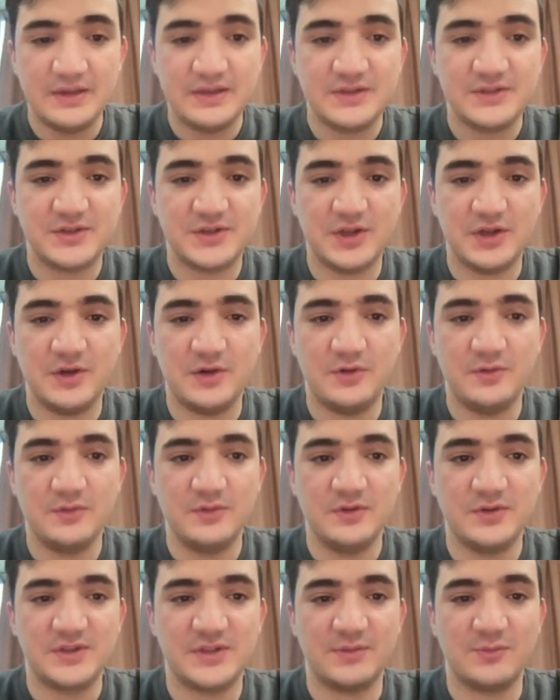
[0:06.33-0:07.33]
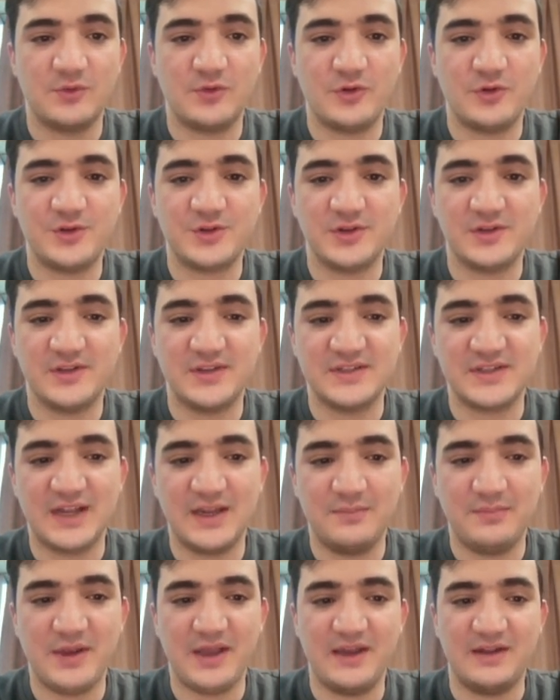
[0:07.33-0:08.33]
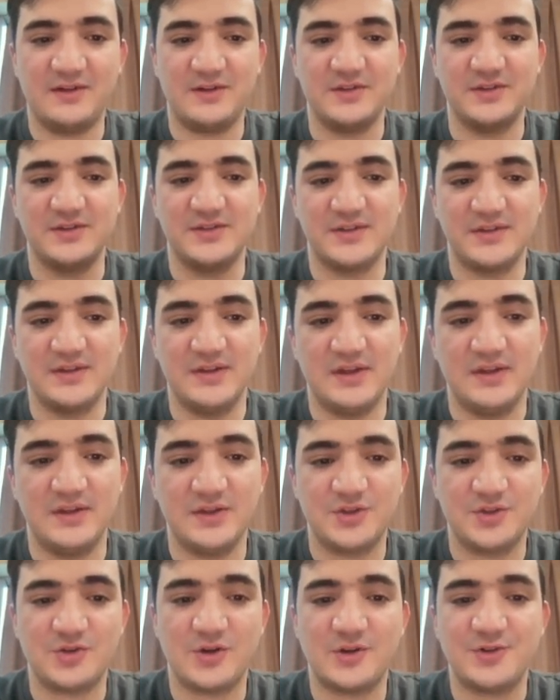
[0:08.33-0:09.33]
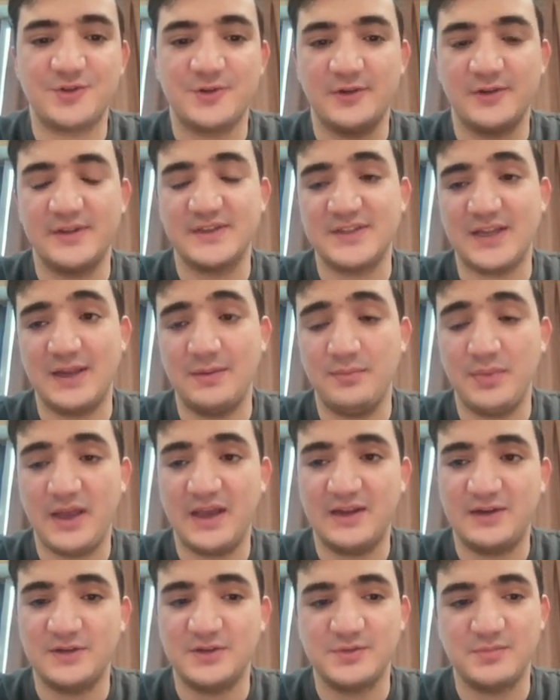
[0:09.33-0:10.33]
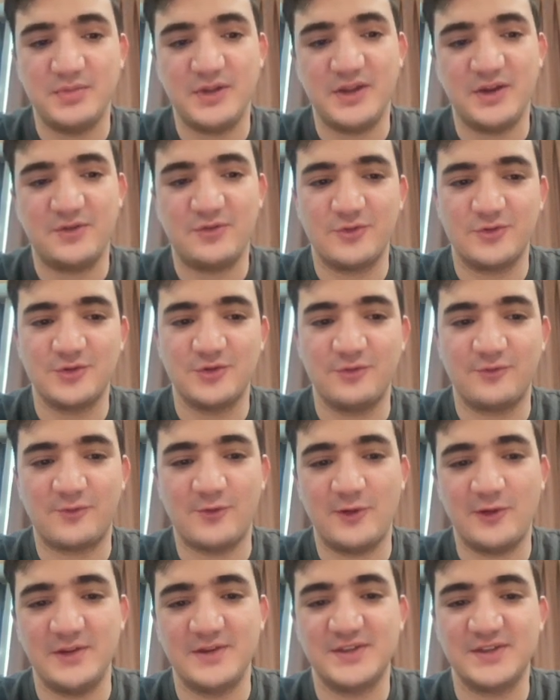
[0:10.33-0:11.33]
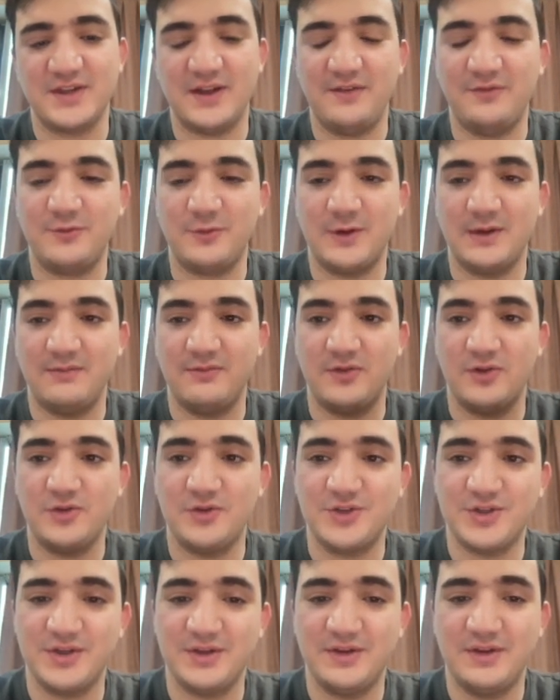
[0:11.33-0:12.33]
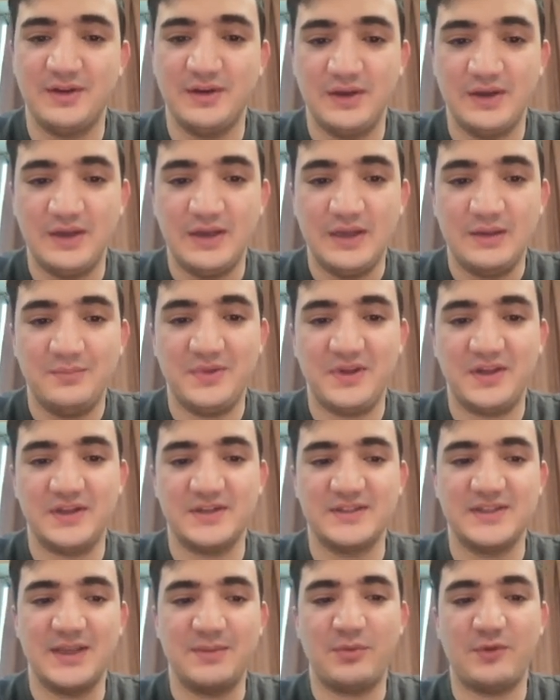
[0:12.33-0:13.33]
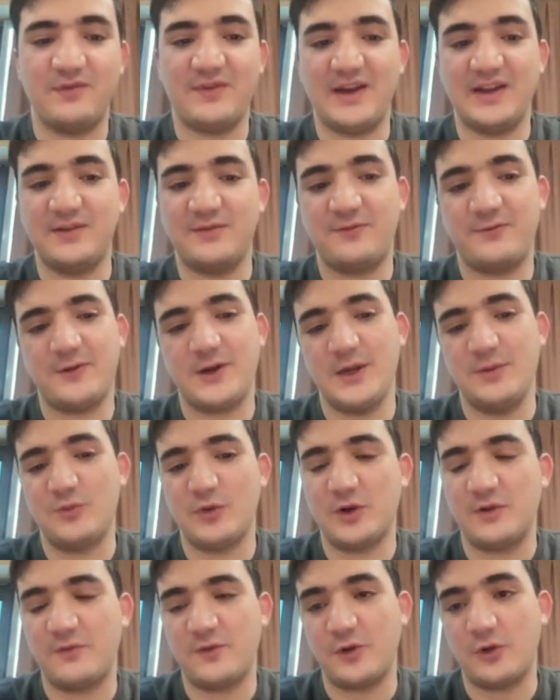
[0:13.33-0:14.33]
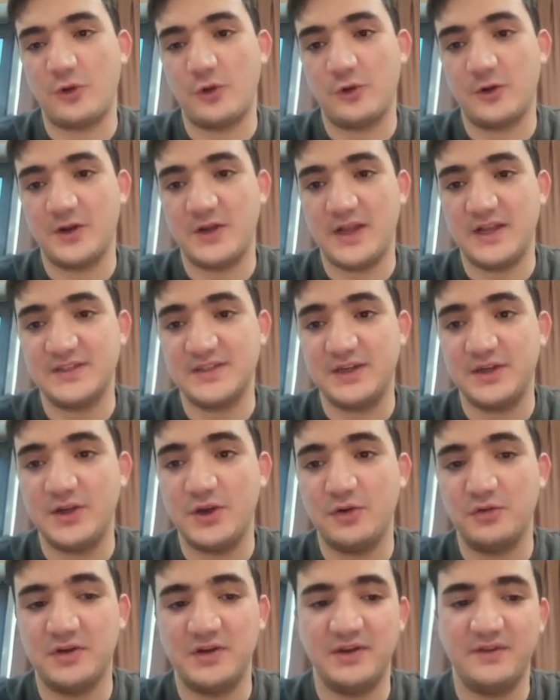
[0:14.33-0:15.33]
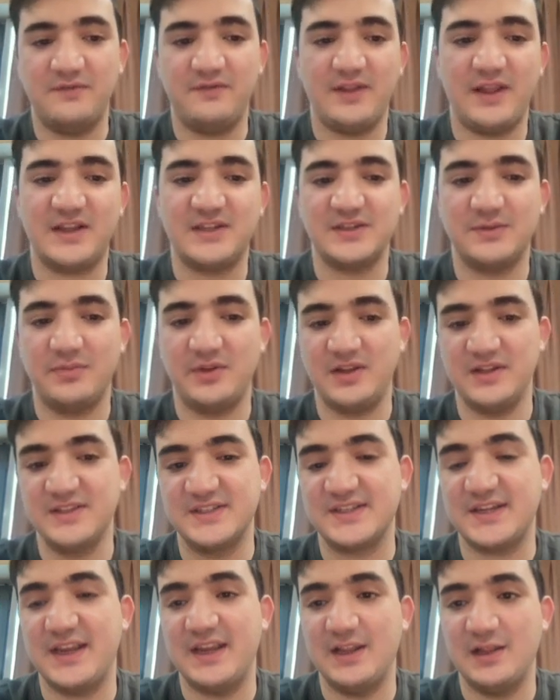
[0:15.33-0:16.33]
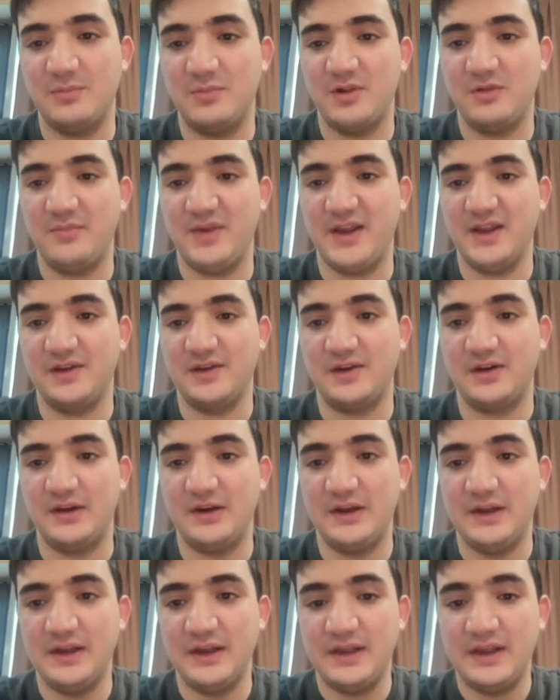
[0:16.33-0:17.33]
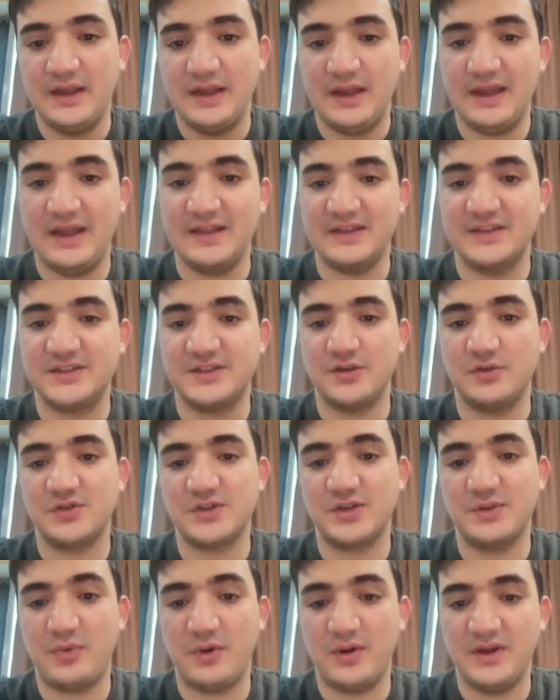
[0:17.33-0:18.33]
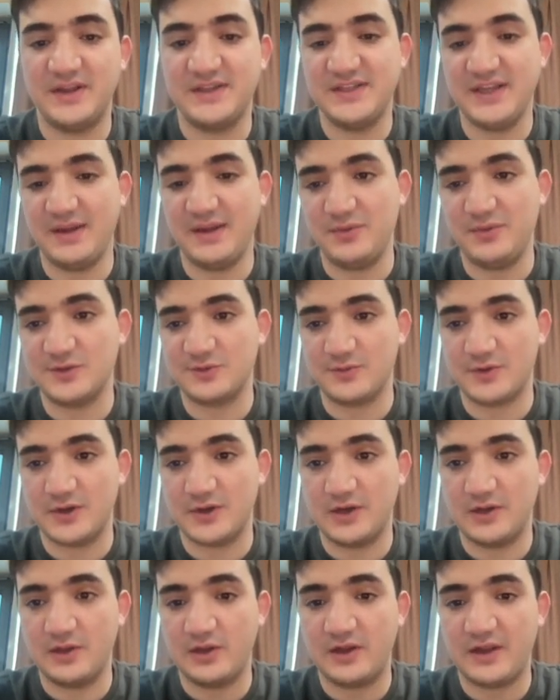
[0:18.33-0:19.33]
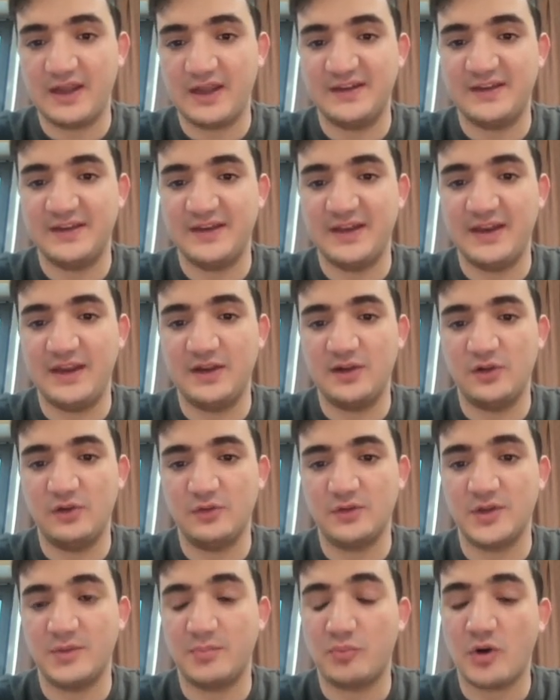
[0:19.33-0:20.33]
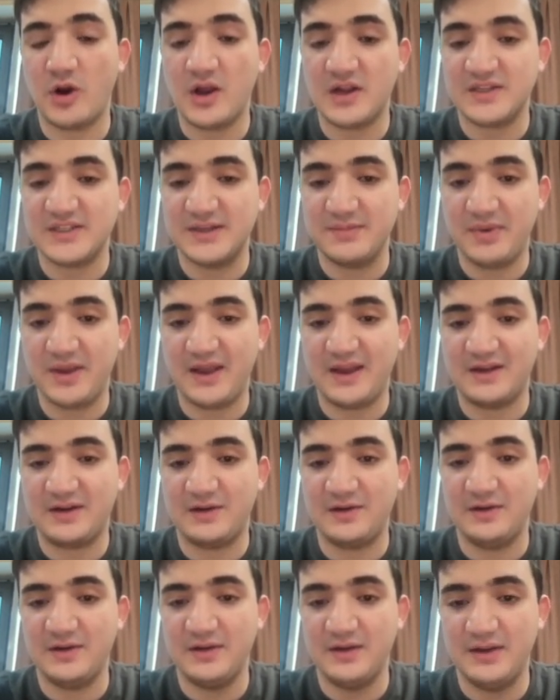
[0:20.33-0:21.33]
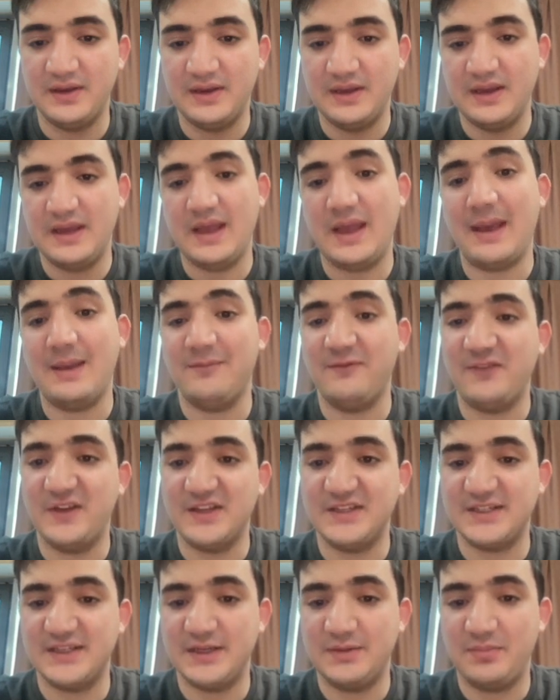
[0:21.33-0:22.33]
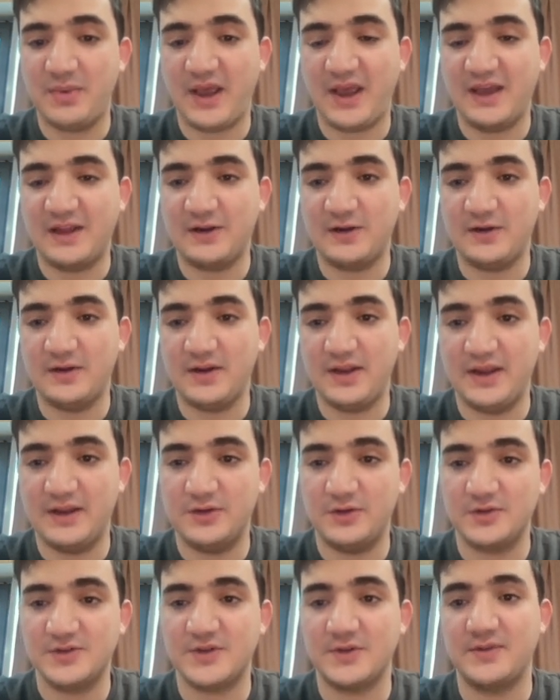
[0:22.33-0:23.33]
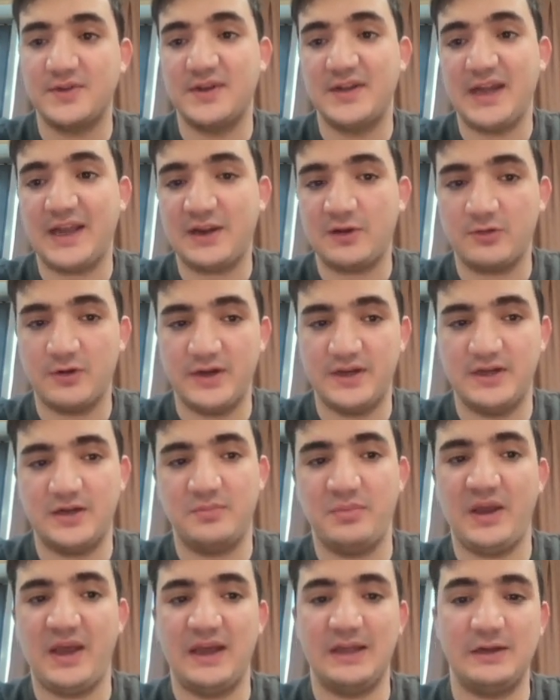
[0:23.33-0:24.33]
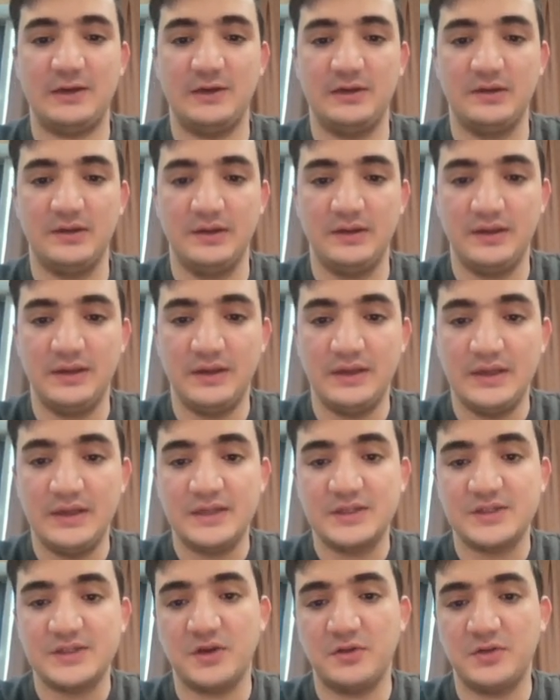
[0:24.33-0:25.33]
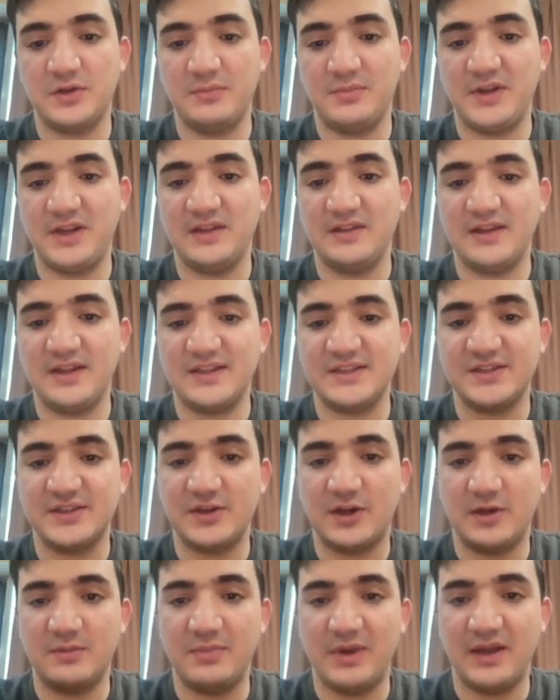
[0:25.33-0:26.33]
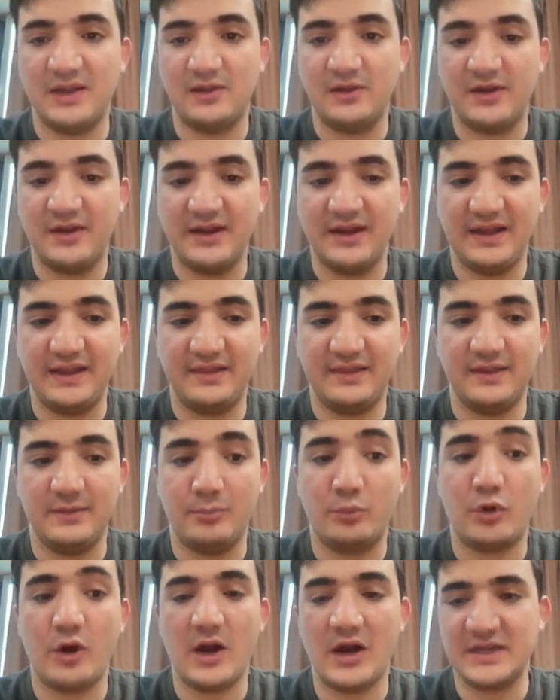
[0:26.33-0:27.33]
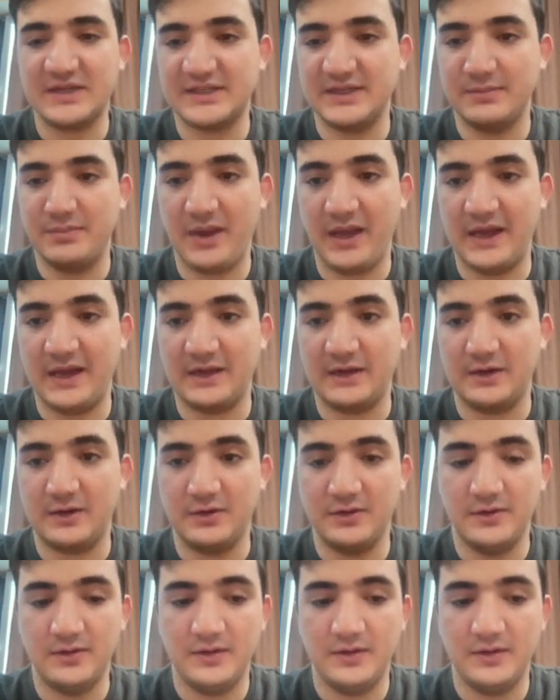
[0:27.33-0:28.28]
So, some crucial design patterns. Structural design patterns play a crucial role in software evolution because they provide a framework for organizing code in a flexible and scalable manner. And so, some examples we're going to look at today include the proxy pattern, MVC pattern, and also the decorator pattern. So, to begin, let's start by looking at the proxy pattern.